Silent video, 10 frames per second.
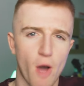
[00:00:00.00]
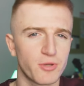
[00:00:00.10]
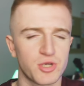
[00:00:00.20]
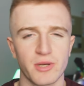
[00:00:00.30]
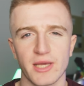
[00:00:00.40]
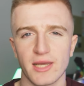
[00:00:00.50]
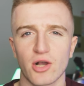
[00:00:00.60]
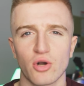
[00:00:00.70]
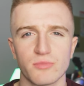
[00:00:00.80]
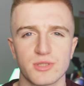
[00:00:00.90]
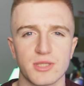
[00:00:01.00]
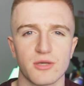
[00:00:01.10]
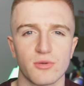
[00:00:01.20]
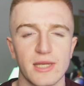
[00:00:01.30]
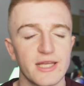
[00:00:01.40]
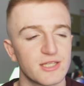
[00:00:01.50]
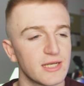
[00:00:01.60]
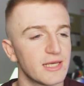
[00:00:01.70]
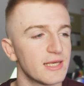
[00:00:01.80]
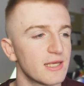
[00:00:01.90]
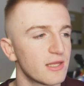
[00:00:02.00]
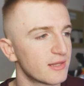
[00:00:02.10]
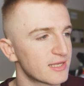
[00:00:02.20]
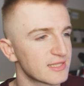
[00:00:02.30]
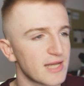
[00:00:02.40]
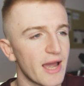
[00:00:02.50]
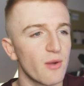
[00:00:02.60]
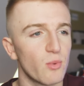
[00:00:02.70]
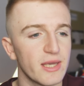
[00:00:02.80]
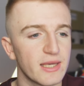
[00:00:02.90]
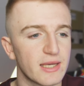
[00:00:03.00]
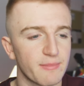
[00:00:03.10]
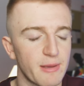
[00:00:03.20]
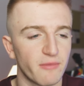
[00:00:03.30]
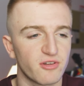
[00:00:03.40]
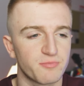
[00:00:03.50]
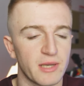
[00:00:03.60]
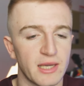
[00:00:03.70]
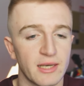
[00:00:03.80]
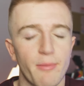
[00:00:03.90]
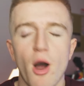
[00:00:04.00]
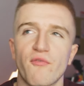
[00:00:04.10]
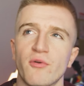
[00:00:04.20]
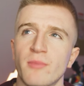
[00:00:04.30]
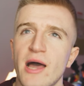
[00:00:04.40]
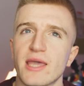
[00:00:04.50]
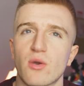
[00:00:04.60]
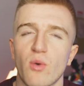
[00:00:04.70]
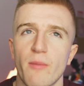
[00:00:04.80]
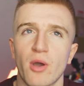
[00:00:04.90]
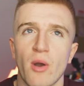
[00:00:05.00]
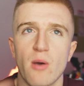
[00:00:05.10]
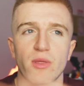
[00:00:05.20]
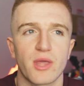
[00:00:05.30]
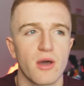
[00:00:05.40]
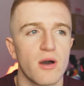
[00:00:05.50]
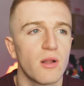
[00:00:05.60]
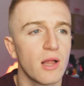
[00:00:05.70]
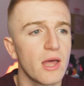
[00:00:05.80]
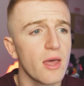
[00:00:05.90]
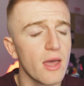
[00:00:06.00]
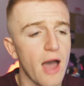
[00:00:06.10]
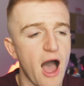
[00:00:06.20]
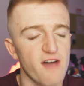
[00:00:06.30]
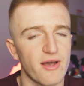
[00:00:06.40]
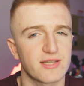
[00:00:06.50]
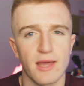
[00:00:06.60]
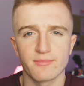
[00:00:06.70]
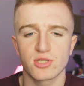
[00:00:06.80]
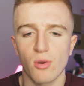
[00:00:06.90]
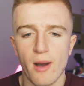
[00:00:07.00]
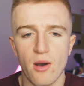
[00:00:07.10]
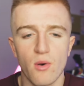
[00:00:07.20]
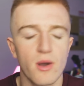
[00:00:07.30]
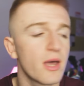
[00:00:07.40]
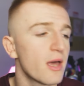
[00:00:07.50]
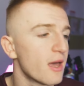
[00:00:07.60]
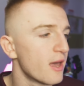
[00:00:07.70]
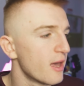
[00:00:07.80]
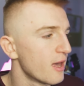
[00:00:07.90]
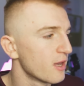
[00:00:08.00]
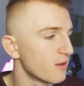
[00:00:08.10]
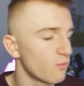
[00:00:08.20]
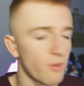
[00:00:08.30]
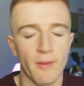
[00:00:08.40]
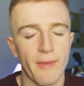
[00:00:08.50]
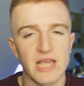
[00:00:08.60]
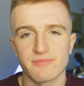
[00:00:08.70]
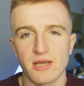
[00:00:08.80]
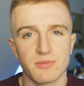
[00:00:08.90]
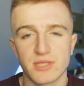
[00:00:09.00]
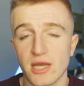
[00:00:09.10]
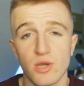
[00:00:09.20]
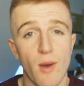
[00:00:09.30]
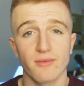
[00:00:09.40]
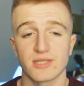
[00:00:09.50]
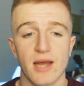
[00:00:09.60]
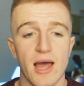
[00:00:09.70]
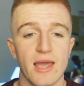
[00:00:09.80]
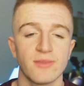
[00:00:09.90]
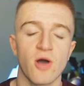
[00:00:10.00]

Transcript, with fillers: opportunity that comes to you. Literally, this entire week, people have just been, apart from like when I've been going out with a girl, I've asked them to go out, when my mates message me saying you out tonight,